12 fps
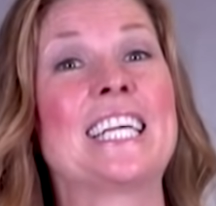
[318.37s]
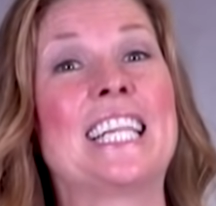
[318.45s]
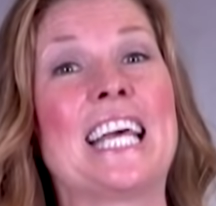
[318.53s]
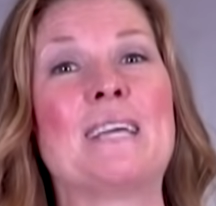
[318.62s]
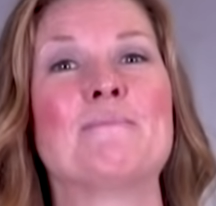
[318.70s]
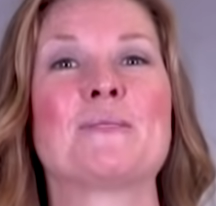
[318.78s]

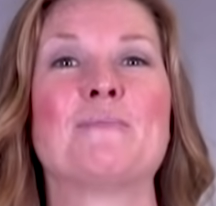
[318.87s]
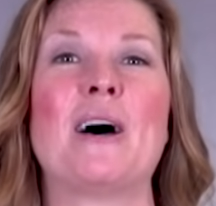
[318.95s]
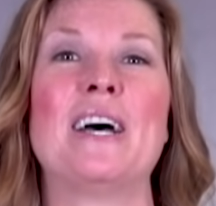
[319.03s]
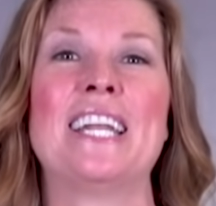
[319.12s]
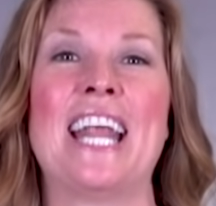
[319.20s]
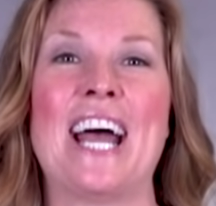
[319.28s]
Claim
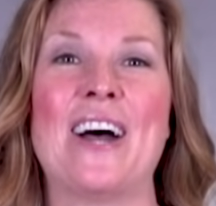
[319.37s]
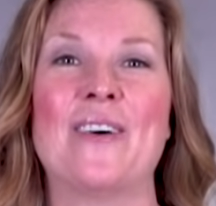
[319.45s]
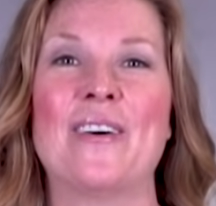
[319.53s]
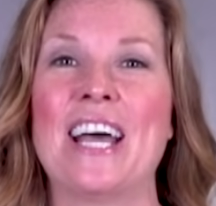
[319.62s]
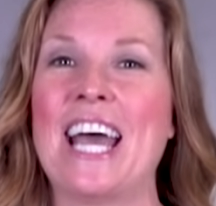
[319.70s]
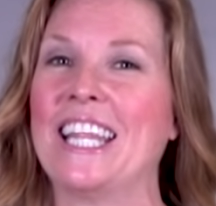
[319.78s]
Spot
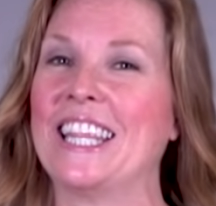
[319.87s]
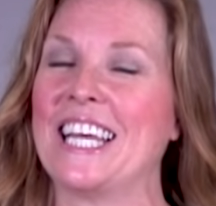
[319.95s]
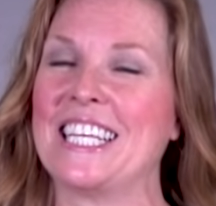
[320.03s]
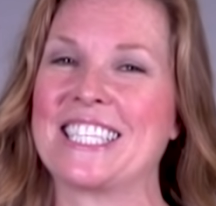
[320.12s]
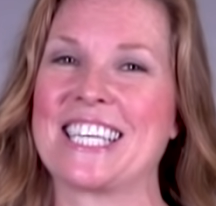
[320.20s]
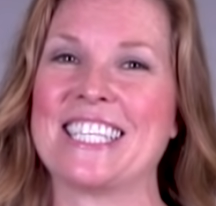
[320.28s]
now and
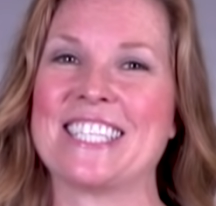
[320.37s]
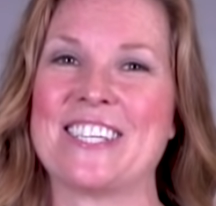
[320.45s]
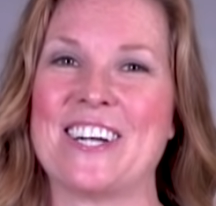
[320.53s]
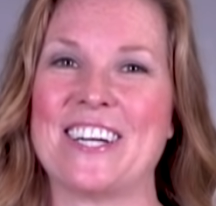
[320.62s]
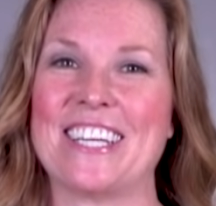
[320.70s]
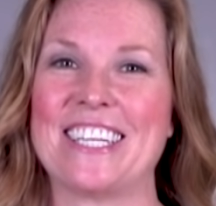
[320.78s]
let's get
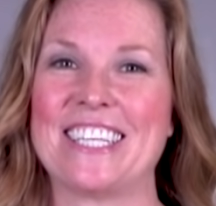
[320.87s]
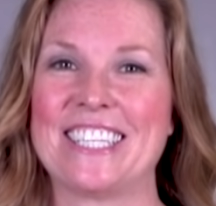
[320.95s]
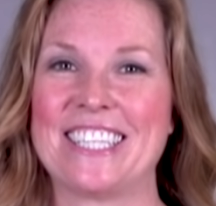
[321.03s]
started.